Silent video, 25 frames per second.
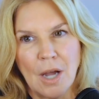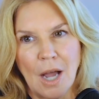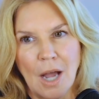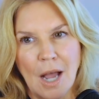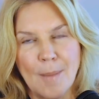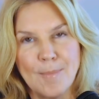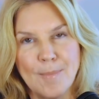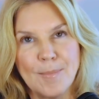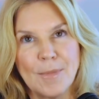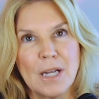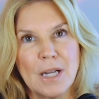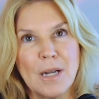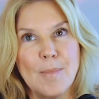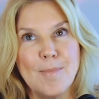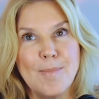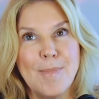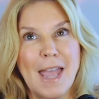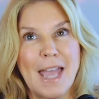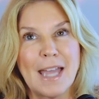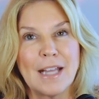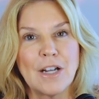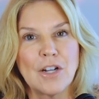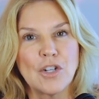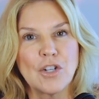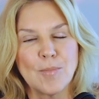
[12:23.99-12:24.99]
I'm going to
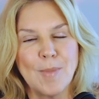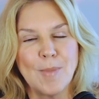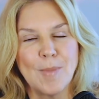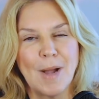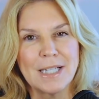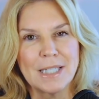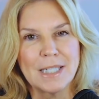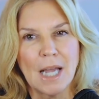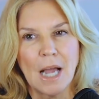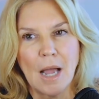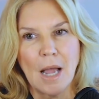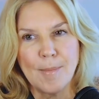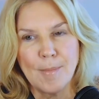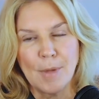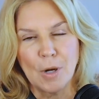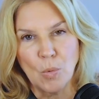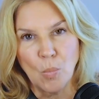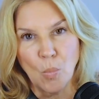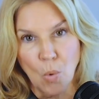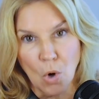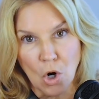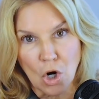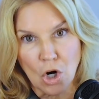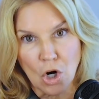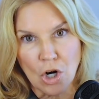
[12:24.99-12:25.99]
manage my time at
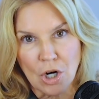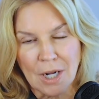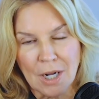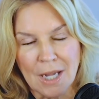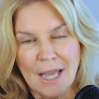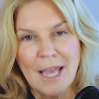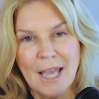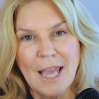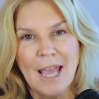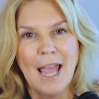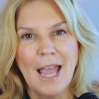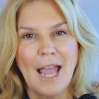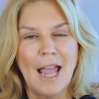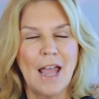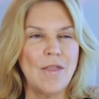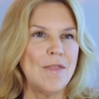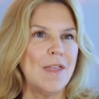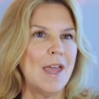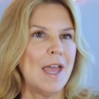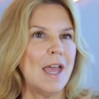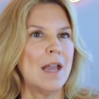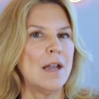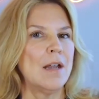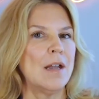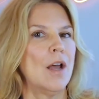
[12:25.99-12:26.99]
work and
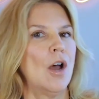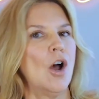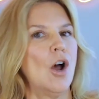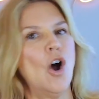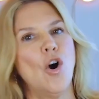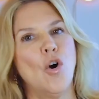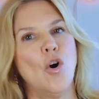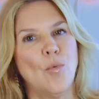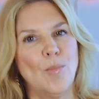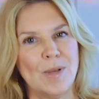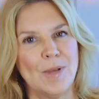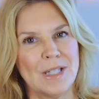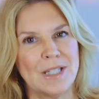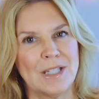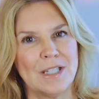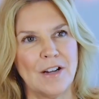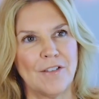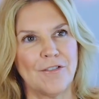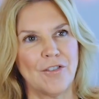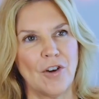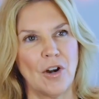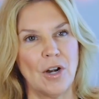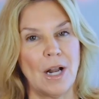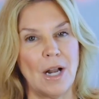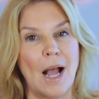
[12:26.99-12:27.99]
then home is
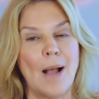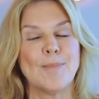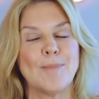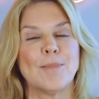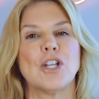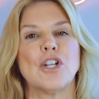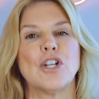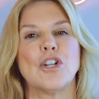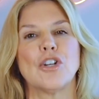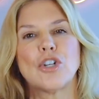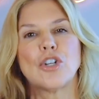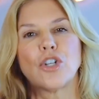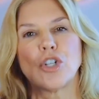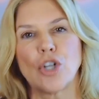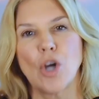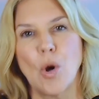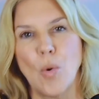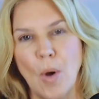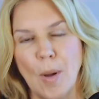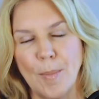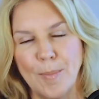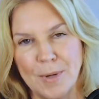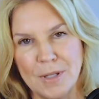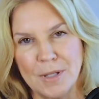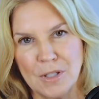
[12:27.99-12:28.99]
different. I'm going to
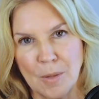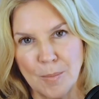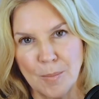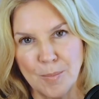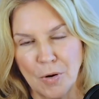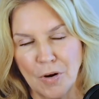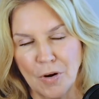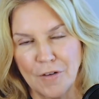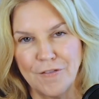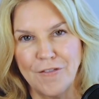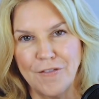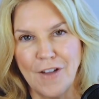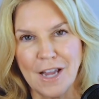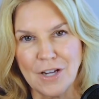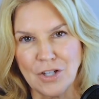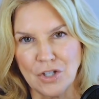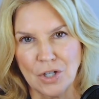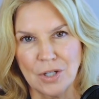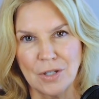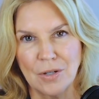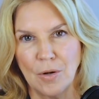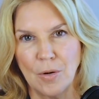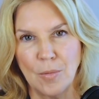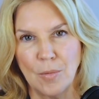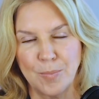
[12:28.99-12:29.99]
show up as a
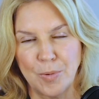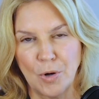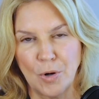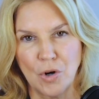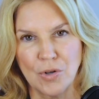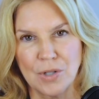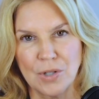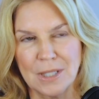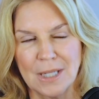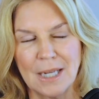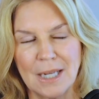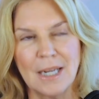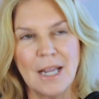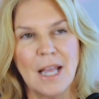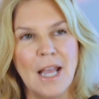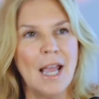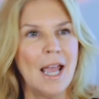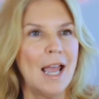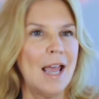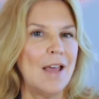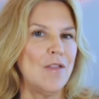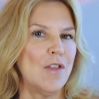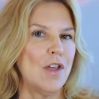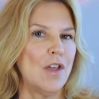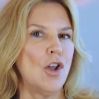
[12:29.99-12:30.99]
professional person
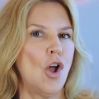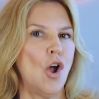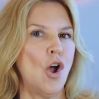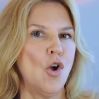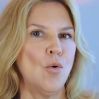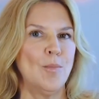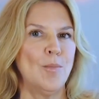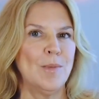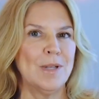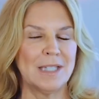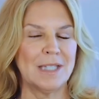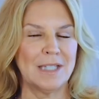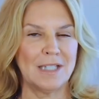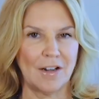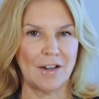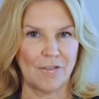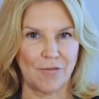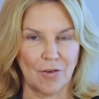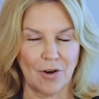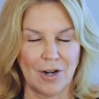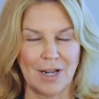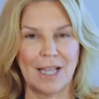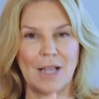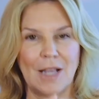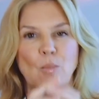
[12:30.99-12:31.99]
and then home is
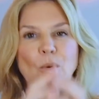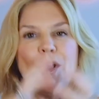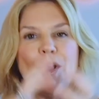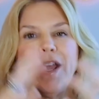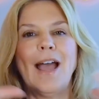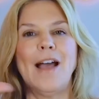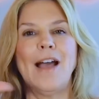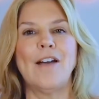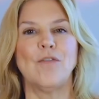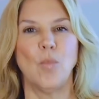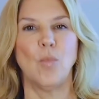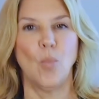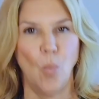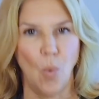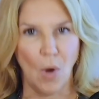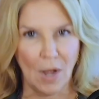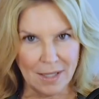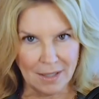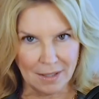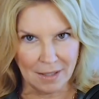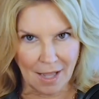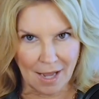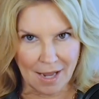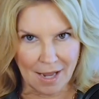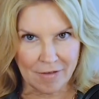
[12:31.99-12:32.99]
different. We have
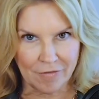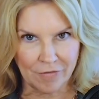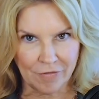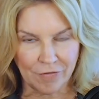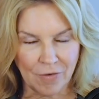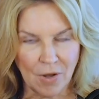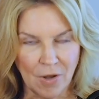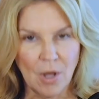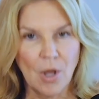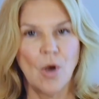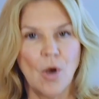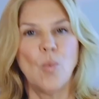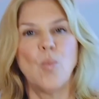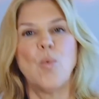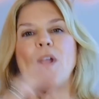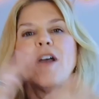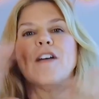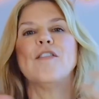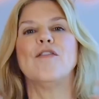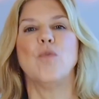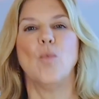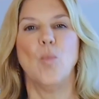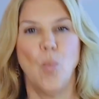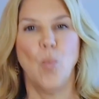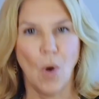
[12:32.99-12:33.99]
one life. We
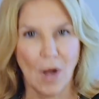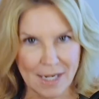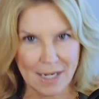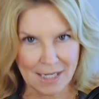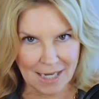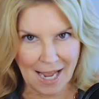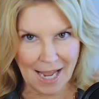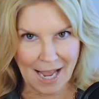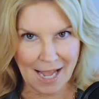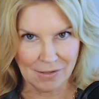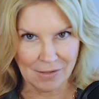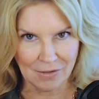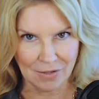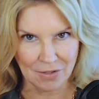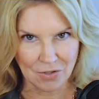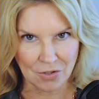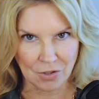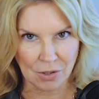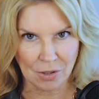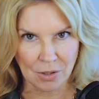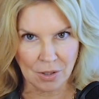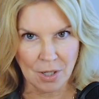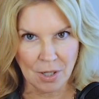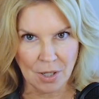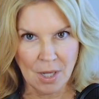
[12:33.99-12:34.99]
have one
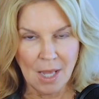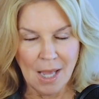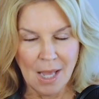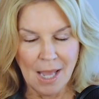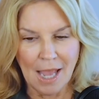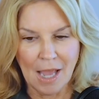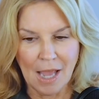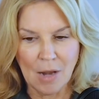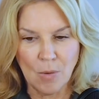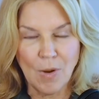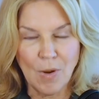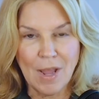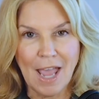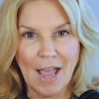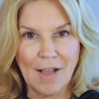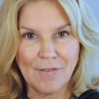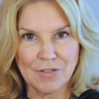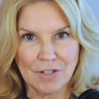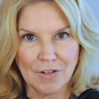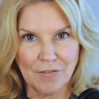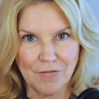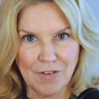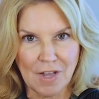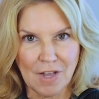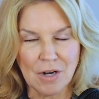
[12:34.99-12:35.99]
calendar, and we have
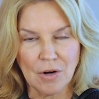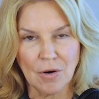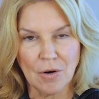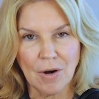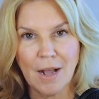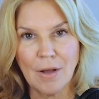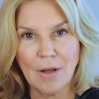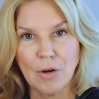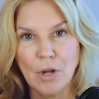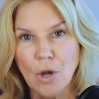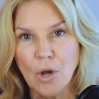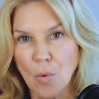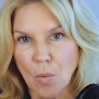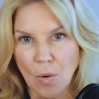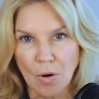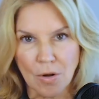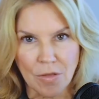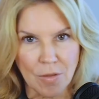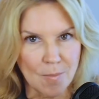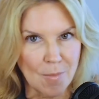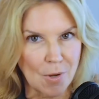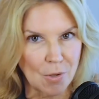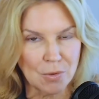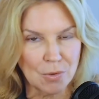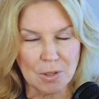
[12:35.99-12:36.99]
to figure out who are
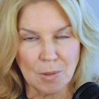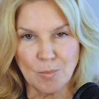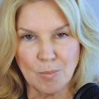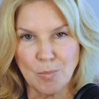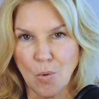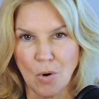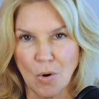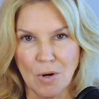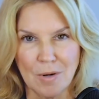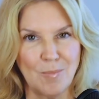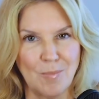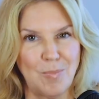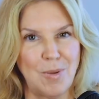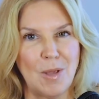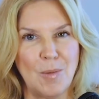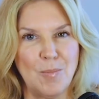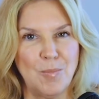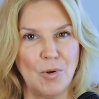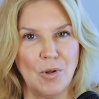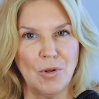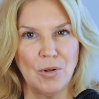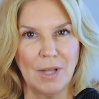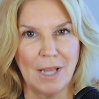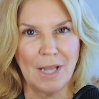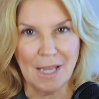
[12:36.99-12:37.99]
the most important
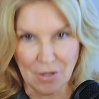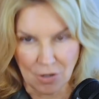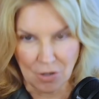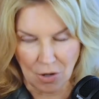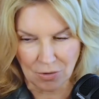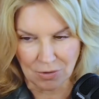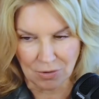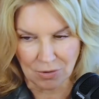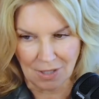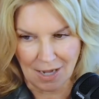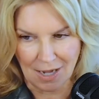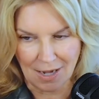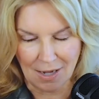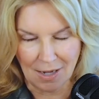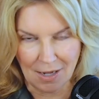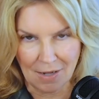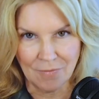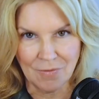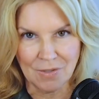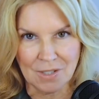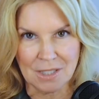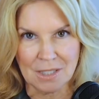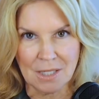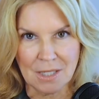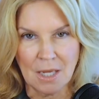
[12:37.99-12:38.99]
people in our
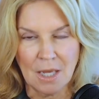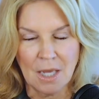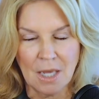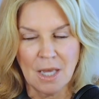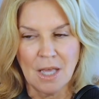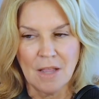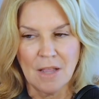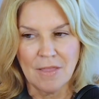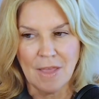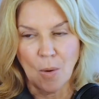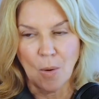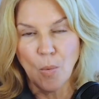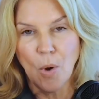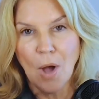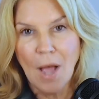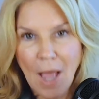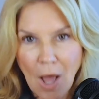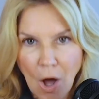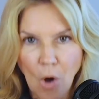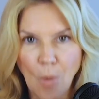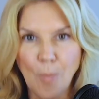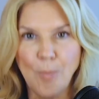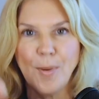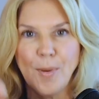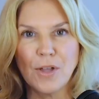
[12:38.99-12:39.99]
lives that will
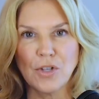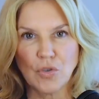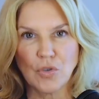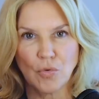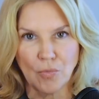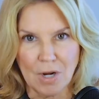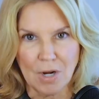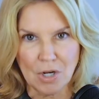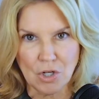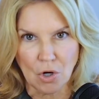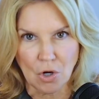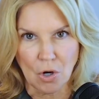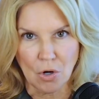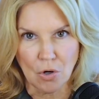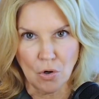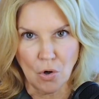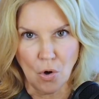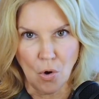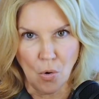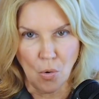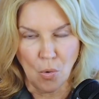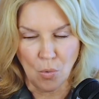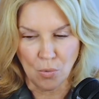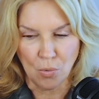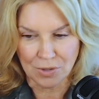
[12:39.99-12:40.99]
help us reach our
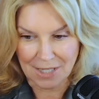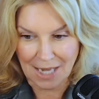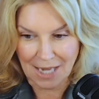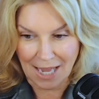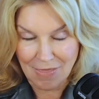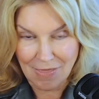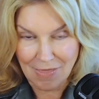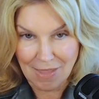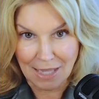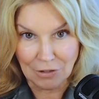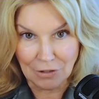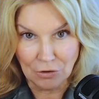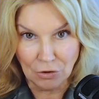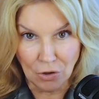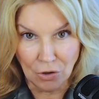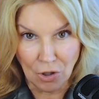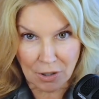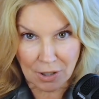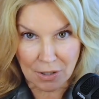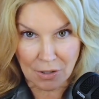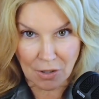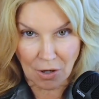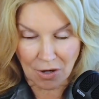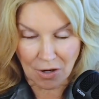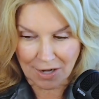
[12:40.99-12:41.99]
goals, and then
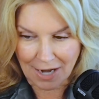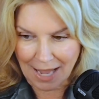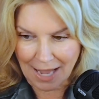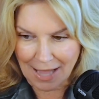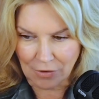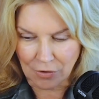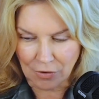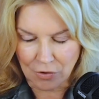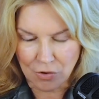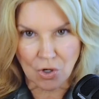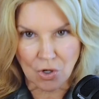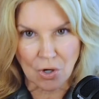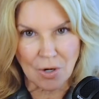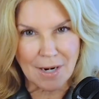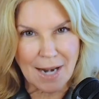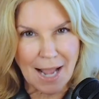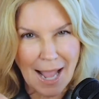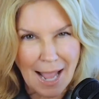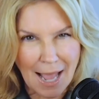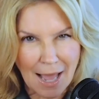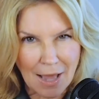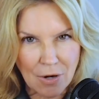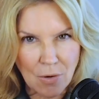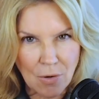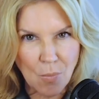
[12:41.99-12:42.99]
look at our calendar and
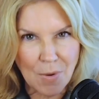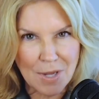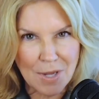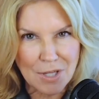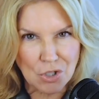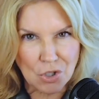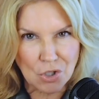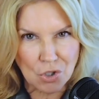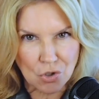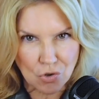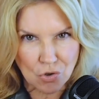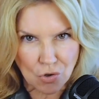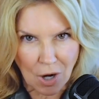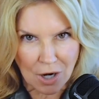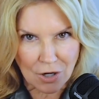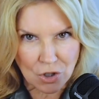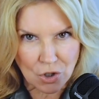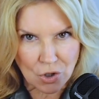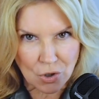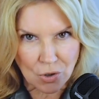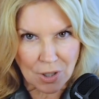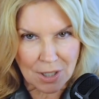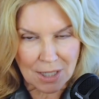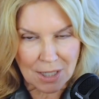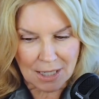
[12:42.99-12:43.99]
how do we
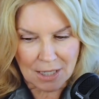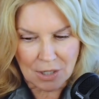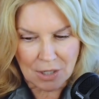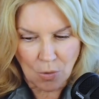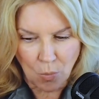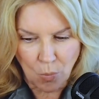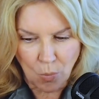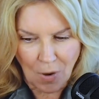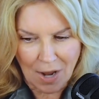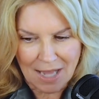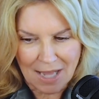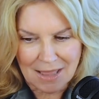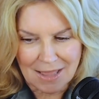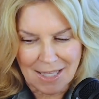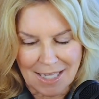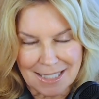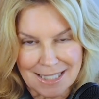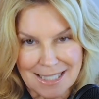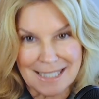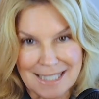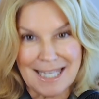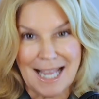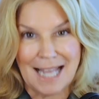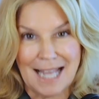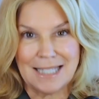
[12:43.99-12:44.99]
structure it in a way
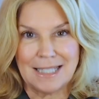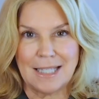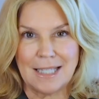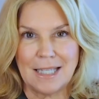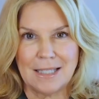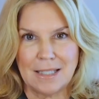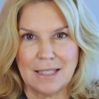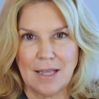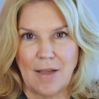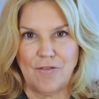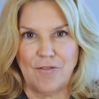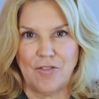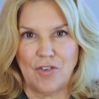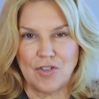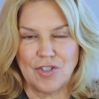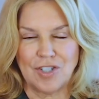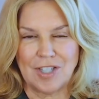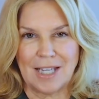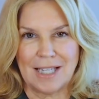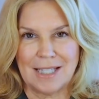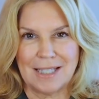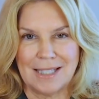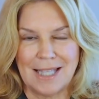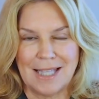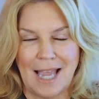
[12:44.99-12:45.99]
that sets us up for
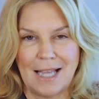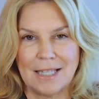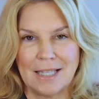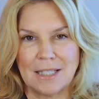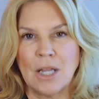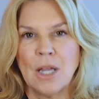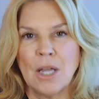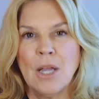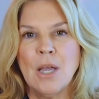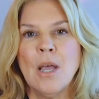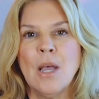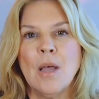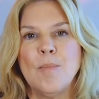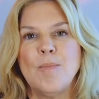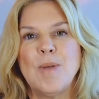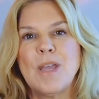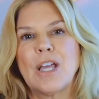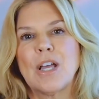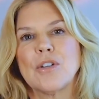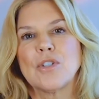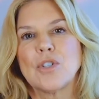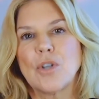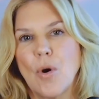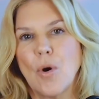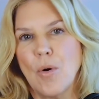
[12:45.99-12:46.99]
success?
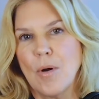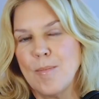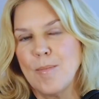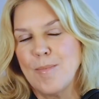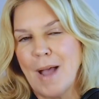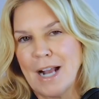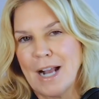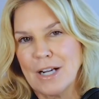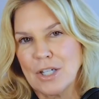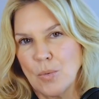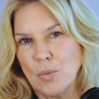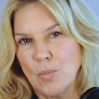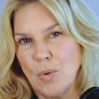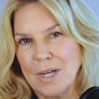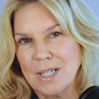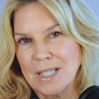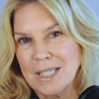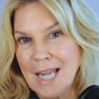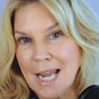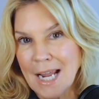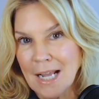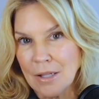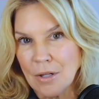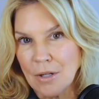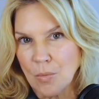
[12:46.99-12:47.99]
Because going back to what
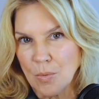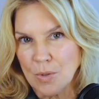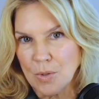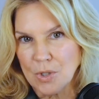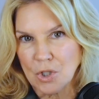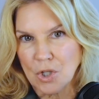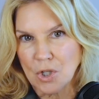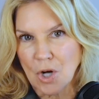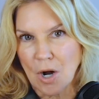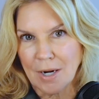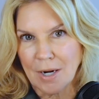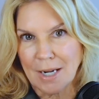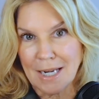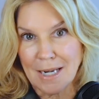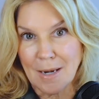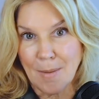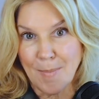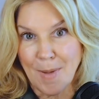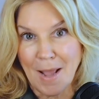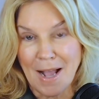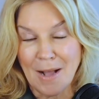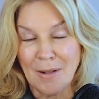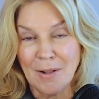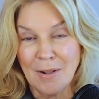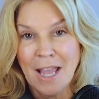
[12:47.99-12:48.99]
Taylor was talking
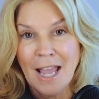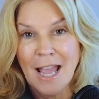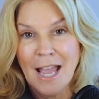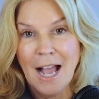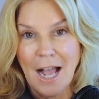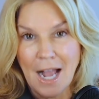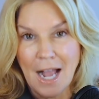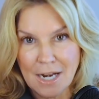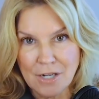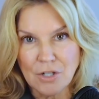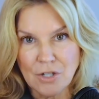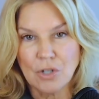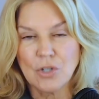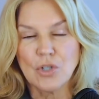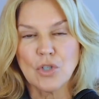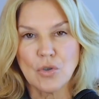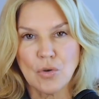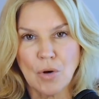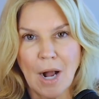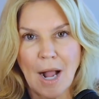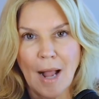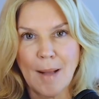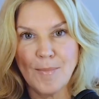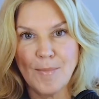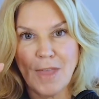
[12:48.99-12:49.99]
about, I
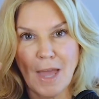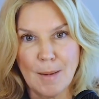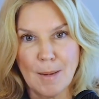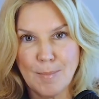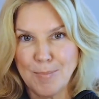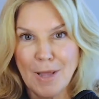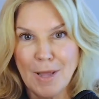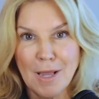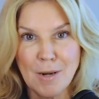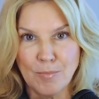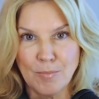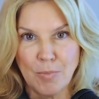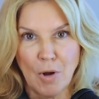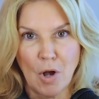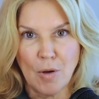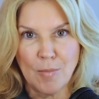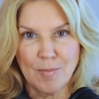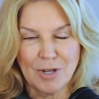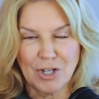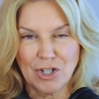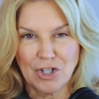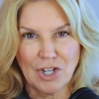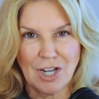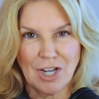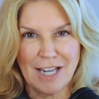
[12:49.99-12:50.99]
described that pinball
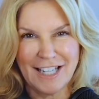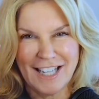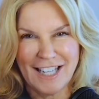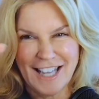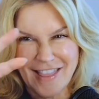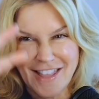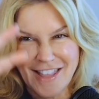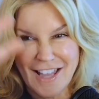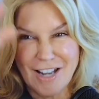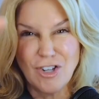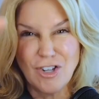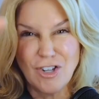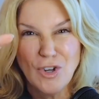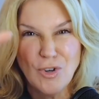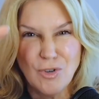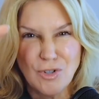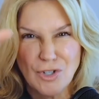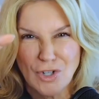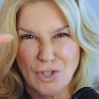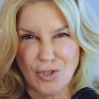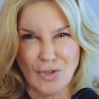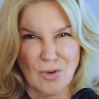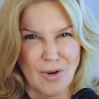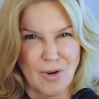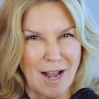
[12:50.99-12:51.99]
machine, and then you
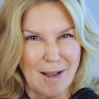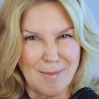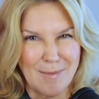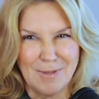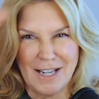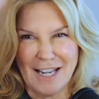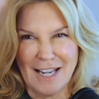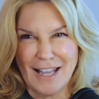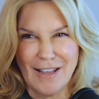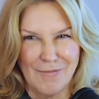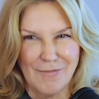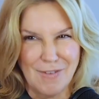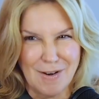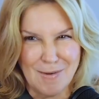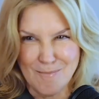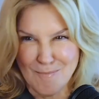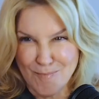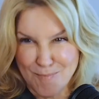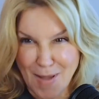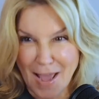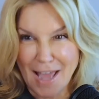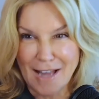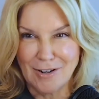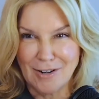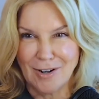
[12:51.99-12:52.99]
described it even
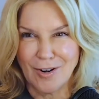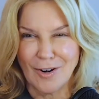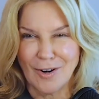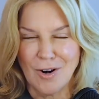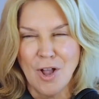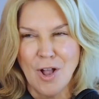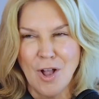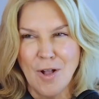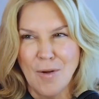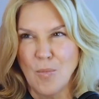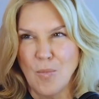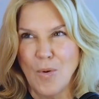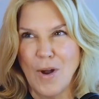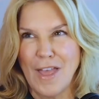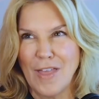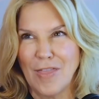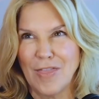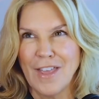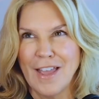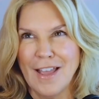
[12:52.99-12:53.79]
better with